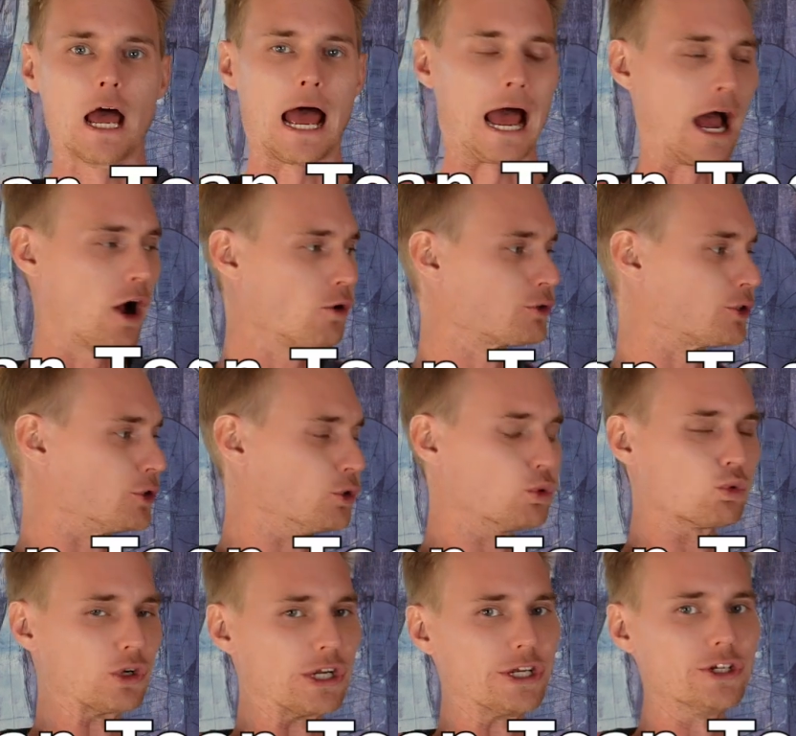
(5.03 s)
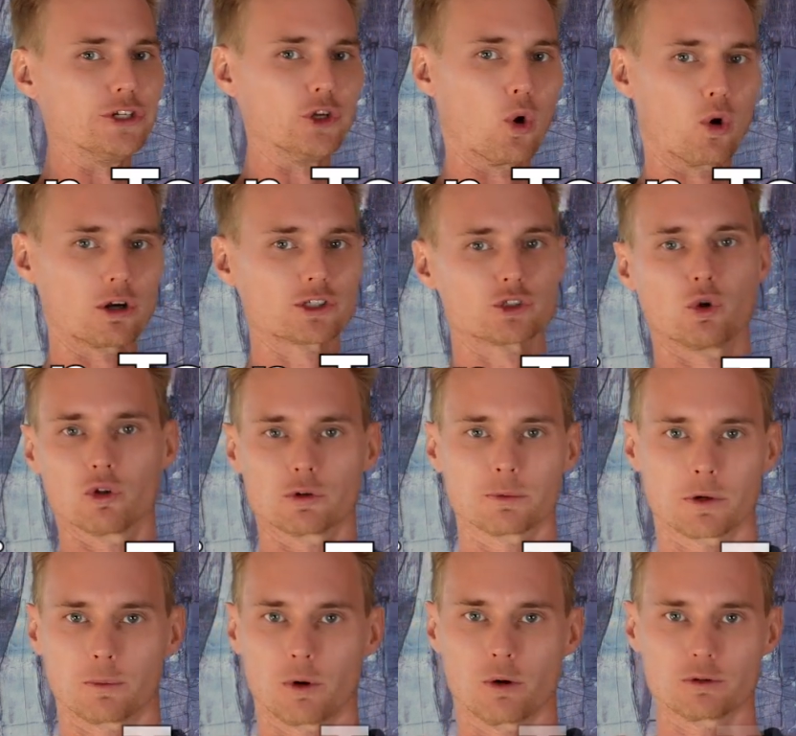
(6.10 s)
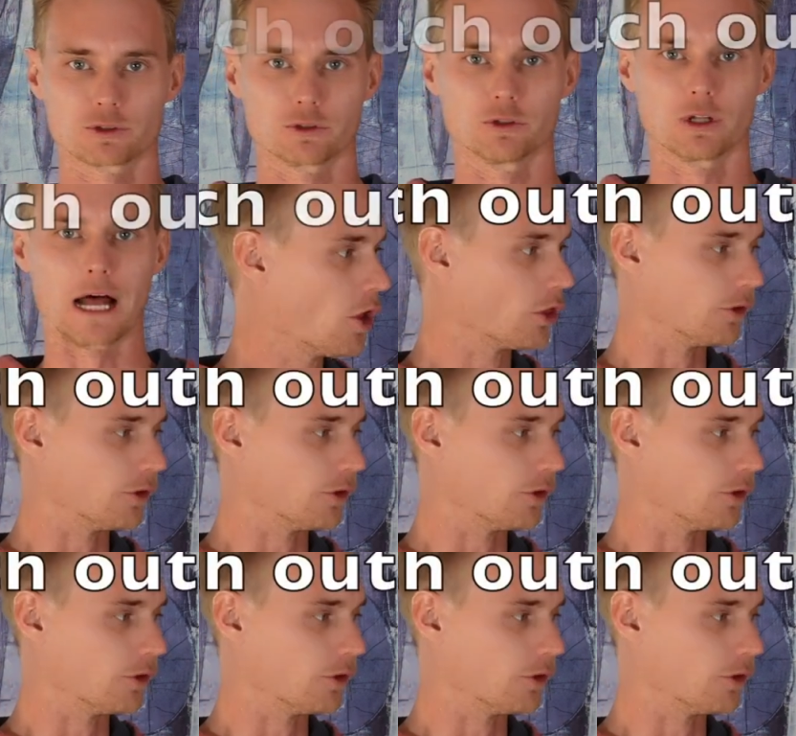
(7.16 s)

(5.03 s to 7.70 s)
how to read your solar proposal.